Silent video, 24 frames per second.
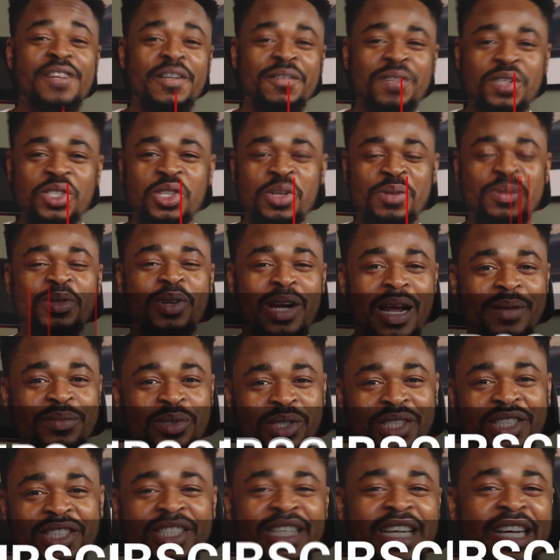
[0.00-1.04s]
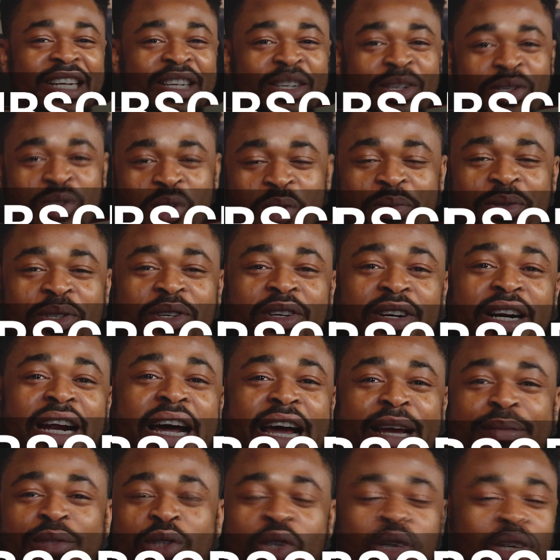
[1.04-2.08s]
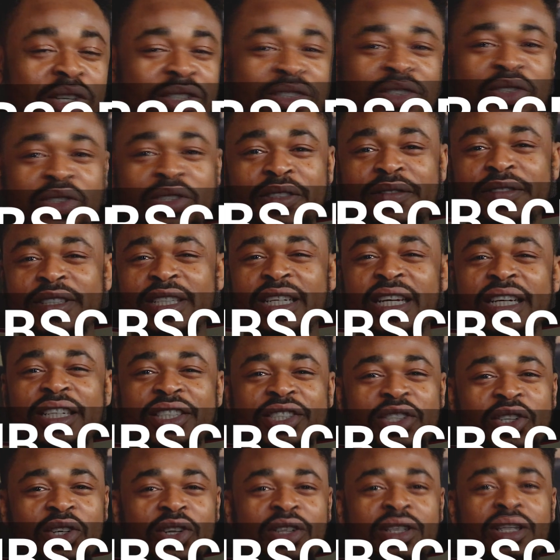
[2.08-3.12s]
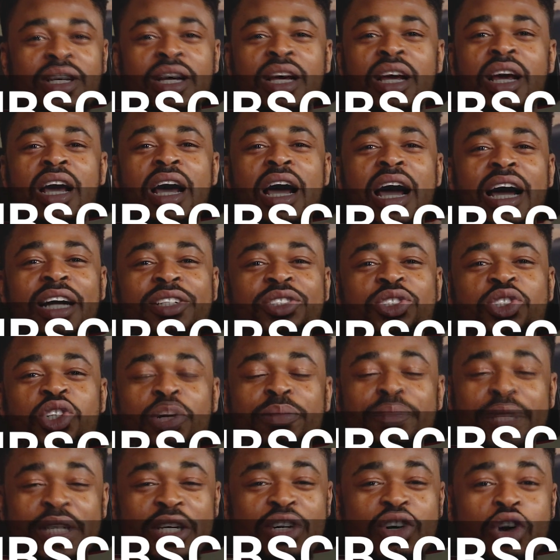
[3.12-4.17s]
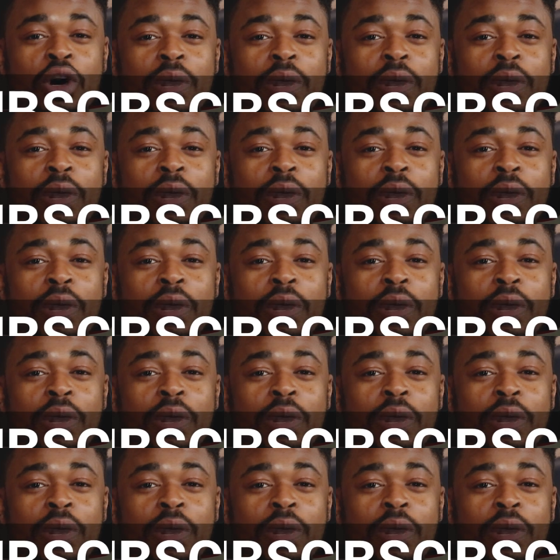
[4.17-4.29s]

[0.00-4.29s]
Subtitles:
If you have not subscribed to this channel, subscribe, turn on the notification, and drop a